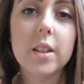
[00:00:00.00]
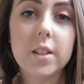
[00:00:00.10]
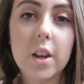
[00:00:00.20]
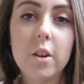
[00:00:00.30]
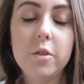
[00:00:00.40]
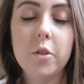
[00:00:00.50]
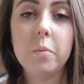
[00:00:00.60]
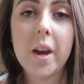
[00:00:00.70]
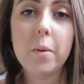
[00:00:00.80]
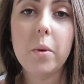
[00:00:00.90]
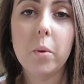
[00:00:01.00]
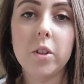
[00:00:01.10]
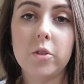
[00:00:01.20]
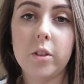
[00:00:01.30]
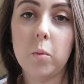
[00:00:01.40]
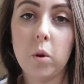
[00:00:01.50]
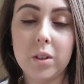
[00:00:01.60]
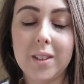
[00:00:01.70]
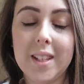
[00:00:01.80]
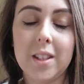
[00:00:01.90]
So you may be wondering
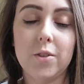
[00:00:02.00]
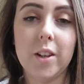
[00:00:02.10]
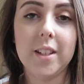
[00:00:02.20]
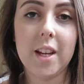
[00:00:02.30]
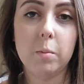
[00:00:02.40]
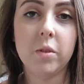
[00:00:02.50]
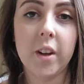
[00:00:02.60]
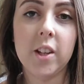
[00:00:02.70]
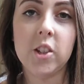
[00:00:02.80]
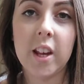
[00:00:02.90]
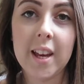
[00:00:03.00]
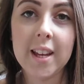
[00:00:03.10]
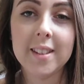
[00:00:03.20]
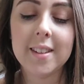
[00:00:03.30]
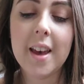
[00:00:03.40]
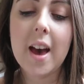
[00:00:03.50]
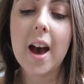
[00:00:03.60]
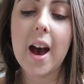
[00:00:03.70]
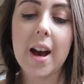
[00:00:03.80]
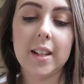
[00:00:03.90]
what sensory deprivation is,
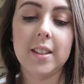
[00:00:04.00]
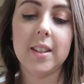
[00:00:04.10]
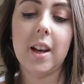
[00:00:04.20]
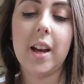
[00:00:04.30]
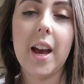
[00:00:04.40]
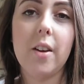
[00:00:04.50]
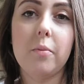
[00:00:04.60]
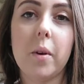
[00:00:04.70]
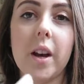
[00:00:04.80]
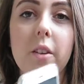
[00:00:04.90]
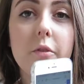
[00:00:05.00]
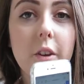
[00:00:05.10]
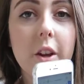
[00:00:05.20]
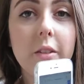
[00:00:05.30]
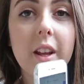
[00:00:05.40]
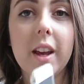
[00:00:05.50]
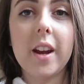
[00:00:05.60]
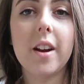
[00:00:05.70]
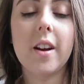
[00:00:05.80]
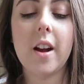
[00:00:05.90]
and I have my phone
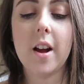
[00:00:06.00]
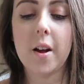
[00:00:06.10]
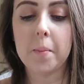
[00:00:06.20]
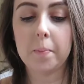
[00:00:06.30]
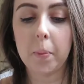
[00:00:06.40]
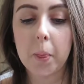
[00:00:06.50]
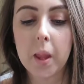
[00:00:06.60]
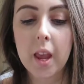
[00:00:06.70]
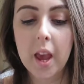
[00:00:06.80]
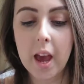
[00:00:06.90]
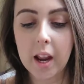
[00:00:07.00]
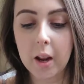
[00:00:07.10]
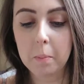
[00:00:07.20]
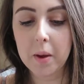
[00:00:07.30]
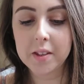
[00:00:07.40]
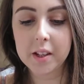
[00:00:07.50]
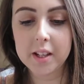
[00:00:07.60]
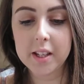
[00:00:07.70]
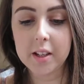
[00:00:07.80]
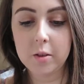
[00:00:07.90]
here and I'm
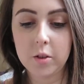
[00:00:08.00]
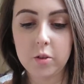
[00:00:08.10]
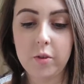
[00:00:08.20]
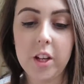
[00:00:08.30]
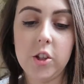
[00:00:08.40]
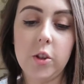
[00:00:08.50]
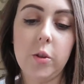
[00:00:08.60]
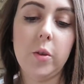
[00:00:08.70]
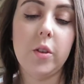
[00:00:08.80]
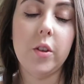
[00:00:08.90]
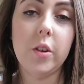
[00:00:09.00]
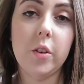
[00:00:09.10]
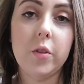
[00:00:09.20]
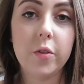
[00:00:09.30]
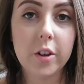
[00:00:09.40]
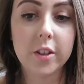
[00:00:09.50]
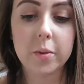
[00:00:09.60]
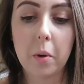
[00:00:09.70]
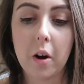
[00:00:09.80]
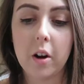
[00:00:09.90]
basically going to read you the
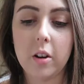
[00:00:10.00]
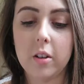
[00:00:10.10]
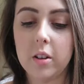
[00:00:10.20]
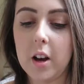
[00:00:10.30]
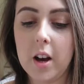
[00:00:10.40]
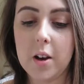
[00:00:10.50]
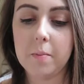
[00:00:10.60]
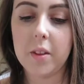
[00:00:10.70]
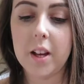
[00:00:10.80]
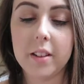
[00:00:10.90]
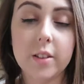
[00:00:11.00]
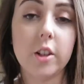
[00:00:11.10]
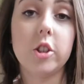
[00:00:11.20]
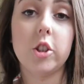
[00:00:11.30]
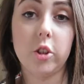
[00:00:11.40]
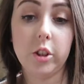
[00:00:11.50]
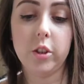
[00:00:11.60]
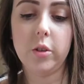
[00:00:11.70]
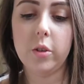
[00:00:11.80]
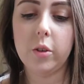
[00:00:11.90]
first part that I searched on
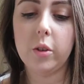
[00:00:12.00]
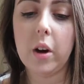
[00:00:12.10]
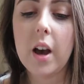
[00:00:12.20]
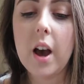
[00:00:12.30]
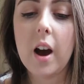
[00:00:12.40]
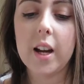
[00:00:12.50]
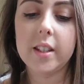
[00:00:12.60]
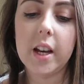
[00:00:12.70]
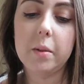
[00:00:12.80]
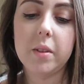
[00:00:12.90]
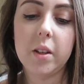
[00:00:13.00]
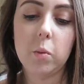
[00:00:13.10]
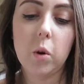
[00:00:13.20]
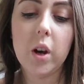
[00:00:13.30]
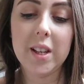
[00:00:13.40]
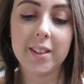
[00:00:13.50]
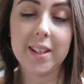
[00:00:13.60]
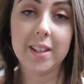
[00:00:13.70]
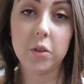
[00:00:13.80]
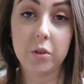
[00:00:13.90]
Google. I typed in what is
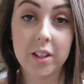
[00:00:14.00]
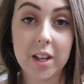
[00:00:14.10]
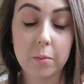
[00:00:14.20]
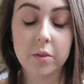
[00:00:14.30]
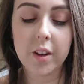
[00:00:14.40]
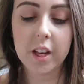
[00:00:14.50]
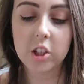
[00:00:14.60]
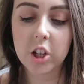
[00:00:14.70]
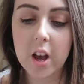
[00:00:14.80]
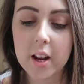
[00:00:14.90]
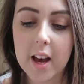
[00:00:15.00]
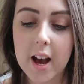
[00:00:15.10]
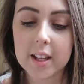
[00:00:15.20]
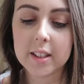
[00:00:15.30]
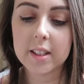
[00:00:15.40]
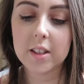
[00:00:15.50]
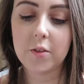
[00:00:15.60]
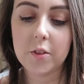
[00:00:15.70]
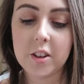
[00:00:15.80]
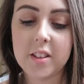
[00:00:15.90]
sensory deprivation and the
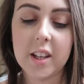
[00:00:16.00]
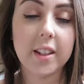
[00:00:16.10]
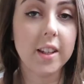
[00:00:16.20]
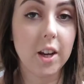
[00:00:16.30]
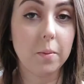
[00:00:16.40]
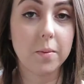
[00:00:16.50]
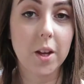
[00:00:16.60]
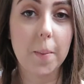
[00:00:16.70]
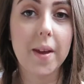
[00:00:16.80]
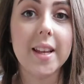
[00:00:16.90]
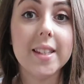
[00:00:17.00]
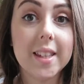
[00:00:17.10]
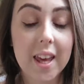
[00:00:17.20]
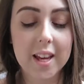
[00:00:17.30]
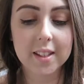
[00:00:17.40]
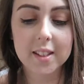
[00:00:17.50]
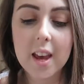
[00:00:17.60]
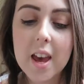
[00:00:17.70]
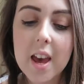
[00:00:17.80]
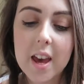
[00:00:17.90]
first thing that comes up is this.
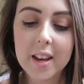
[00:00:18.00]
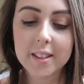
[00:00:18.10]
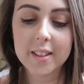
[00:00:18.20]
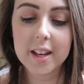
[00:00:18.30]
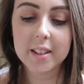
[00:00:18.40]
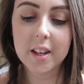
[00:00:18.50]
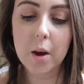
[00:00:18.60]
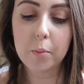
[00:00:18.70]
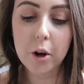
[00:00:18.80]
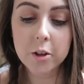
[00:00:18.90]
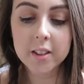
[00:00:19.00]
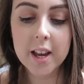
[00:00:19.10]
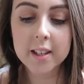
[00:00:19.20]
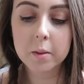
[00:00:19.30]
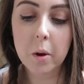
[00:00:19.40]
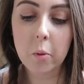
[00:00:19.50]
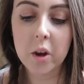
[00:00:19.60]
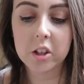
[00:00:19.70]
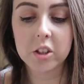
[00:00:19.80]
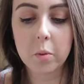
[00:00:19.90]
It says a process by
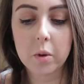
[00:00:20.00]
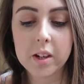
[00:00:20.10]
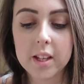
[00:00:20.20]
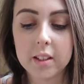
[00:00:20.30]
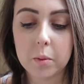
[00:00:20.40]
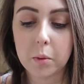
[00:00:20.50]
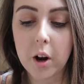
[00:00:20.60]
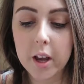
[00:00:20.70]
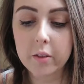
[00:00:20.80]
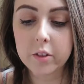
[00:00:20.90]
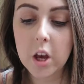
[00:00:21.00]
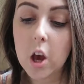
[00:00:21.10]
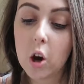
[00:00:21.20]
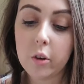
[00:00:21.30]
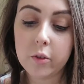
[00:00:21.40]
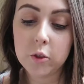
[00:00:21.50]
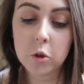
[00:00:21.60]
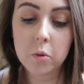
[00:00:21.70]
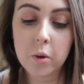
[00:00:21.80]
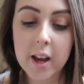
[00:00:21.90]
which someone is deprived of
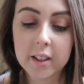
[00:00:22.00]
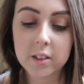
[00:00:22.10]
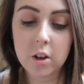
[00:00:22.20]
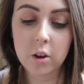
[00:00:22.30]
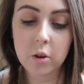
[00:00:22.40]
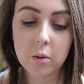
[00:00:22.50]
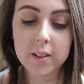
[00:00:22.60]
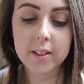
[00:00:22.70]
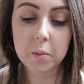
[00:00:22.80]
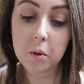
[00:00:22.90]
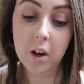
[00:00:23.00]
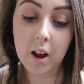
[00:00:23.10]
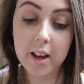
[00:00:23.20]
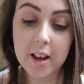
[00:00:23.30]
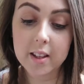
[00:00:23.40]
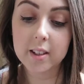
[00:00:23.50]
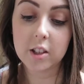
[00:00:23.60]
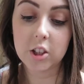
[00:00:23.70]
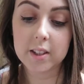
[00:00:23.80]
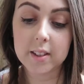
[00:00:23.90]
normal external stimuli
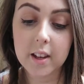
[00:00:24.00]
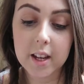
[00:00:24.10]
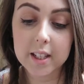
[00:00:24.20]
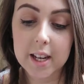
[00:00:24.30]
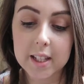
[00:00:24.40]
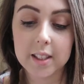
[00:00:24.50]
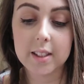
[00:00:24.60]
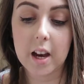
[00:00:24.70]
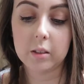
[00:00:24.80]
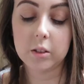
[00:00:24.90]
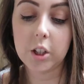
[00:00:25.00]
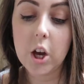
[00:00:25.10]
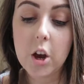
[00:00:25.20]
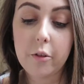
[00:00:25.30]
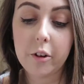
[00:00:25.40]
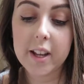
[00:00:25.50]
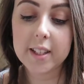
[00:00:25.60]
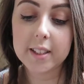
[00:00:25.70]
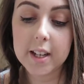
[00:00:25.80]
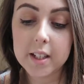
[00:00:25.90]
such as sight and sound for an
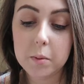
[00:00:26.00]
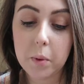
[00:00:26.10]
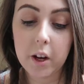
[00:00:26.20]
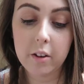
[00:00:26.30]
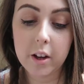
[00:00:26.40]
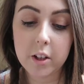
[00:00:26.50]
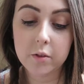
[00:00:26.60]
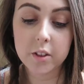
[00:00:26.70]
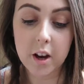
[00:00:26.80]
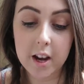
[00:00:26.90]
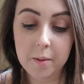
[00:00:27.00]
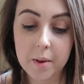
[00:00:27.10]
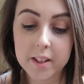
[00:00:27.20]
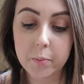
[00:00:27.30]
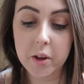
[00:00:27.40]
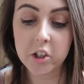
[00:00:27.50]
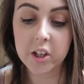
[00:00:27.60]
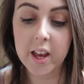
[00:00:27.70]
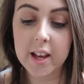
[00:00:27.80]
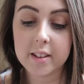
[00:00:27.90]
extended period of time,
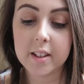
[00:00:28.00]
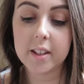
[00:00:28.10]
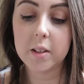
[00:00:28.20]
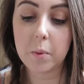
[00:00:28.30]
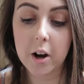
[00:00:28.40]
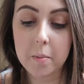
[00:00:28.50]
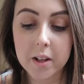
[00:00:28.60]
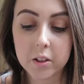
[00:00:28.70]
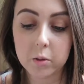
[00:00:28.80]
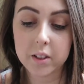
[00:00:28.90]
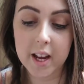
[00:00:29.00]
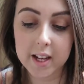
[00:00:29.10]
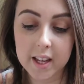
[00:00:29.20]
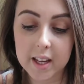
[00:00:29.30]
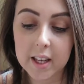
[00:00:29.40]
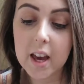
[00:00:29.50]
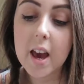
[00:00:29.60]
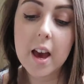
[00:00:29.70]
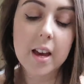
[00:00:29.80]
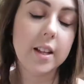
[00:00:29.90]
especially as an experimental technique
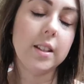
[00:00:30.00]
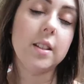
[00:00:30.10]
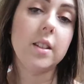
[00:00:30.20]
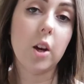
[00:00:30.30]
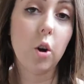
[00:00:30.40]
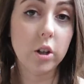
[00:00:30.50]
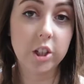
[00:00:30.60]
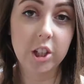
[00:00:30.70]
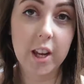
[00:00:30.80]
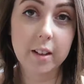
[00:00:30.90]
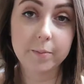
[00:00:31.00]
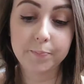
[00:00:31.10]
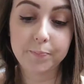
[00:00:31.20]
in psychology.